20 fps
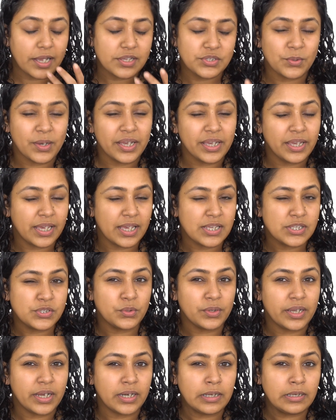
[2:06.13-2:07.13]
So I guess
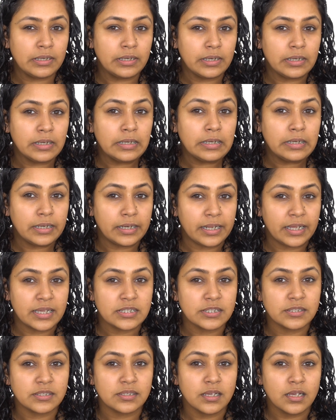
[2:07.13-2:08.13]
you get a little
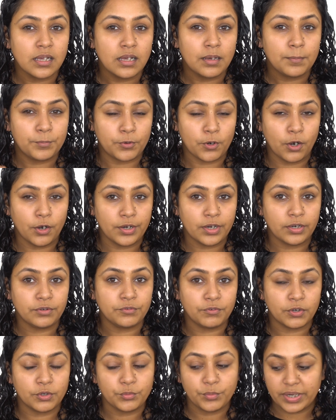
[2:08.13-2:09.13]
less
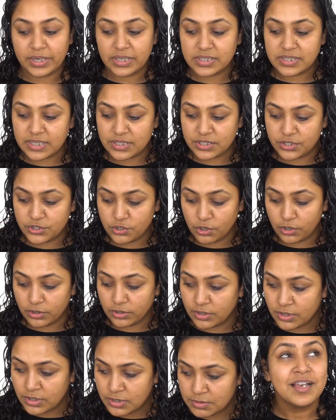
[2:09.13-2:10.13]
product for
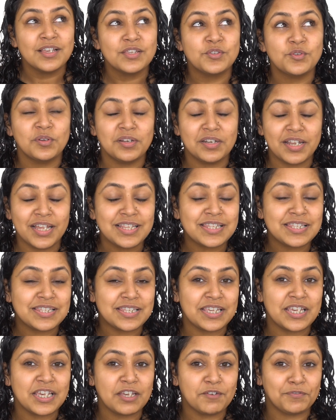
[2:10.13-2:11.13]
$26. So let's
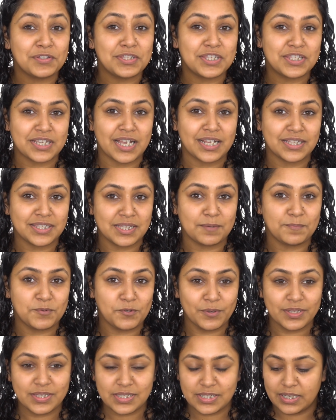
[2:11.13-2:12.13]
see if it stands up
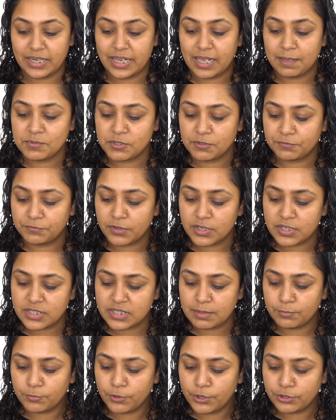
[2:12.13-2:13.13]
to its claim. So first
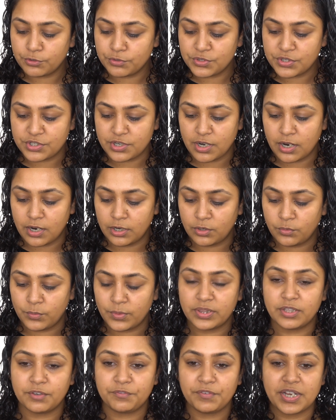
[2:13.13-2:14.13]
I'm going to start
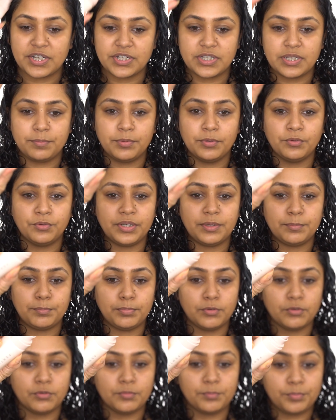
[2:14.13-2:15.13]
with the Fenty Beauty
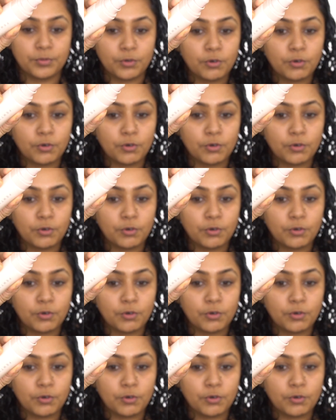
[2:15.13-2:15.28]
Pro